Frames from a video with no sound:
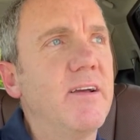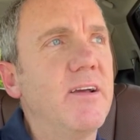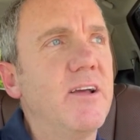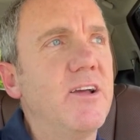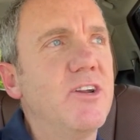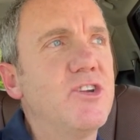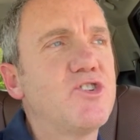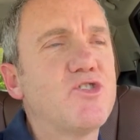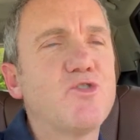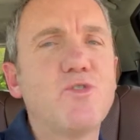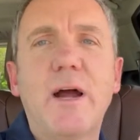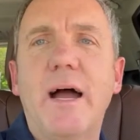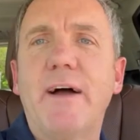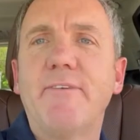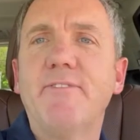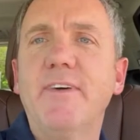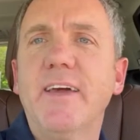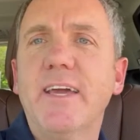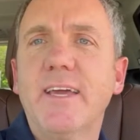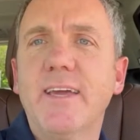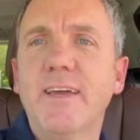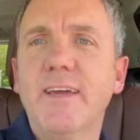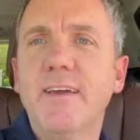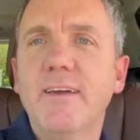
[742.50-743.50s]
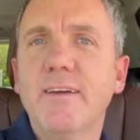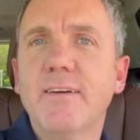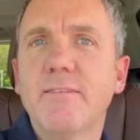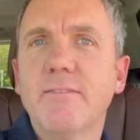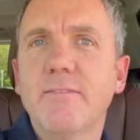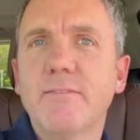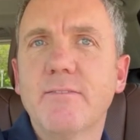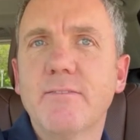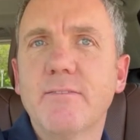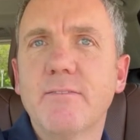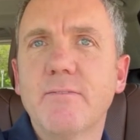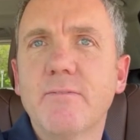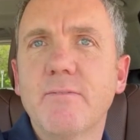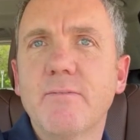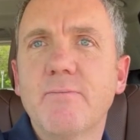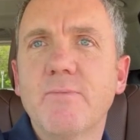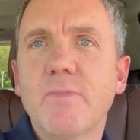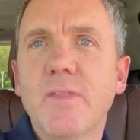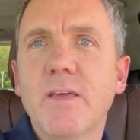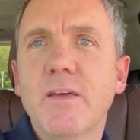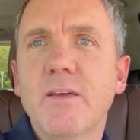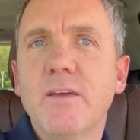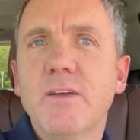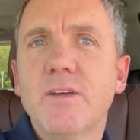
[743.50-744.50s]
traffic
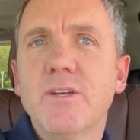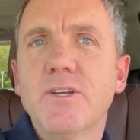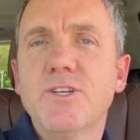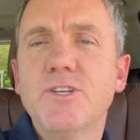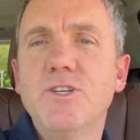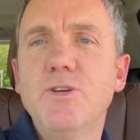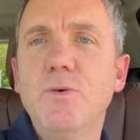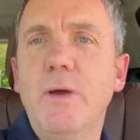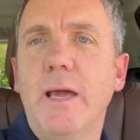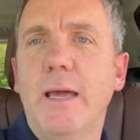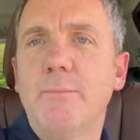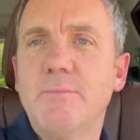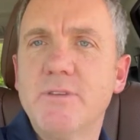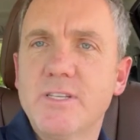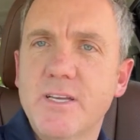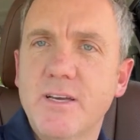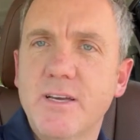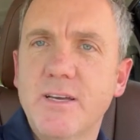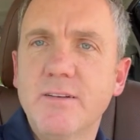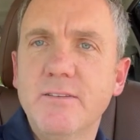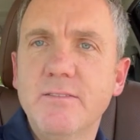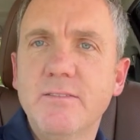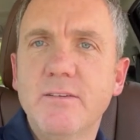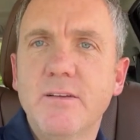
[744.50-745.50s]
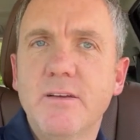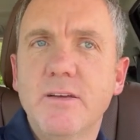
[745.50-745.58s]
to Amazon.